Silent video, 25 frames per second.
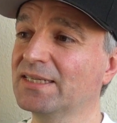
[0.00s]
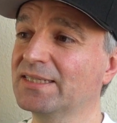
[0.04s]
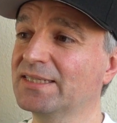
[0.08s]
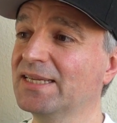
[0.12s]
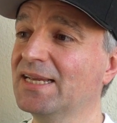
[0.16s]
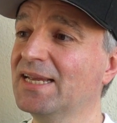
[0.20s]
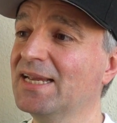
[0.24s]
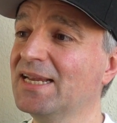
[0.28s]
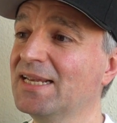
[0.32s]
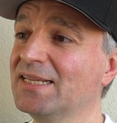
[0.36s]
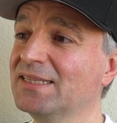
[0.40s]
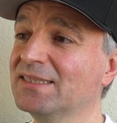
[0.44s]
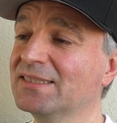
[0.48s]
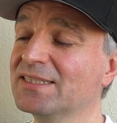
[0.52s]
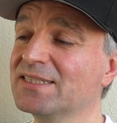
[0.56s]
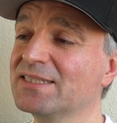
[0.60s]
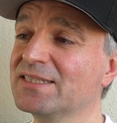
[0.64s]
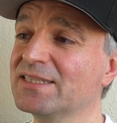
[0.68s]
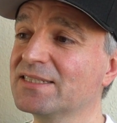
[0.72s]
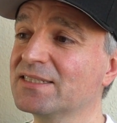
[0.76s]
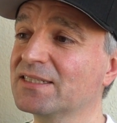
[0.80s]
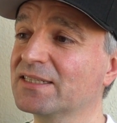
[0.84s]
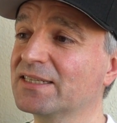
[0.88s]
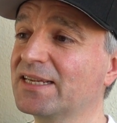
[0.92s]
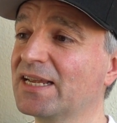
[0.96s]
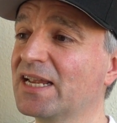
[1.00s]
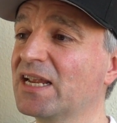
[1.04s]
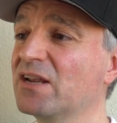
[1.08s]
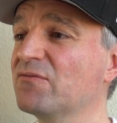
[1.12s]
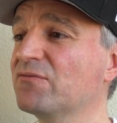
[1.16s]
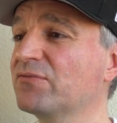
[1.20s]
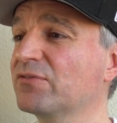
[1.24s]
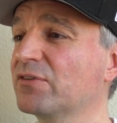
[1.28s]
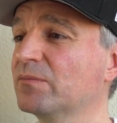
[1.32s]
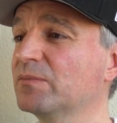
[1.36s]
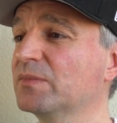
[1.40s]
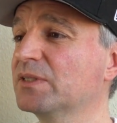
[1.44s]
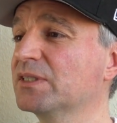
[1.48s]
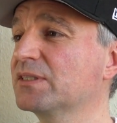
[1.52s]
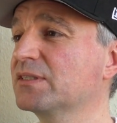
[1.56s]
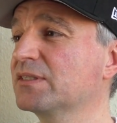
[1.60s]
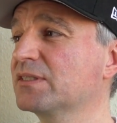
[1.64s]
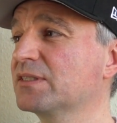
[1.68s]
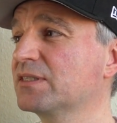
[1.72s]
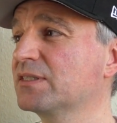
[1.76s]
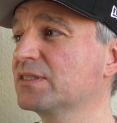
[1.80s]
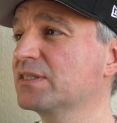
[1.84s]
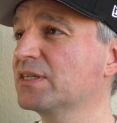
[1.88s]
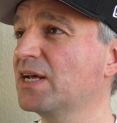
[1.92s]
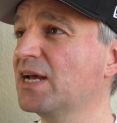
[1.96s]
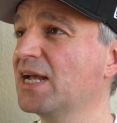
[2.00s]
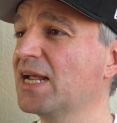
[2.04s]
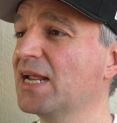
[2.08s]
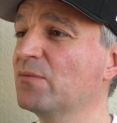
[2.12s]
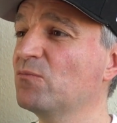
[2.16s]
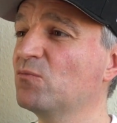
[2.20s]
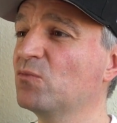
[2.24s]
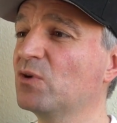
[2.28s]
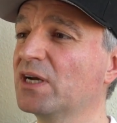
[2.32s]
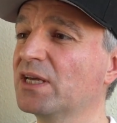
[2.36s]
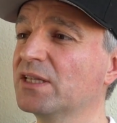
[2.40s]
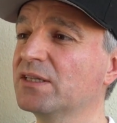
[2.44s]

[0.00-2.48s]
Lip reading: Again, this is a game from a time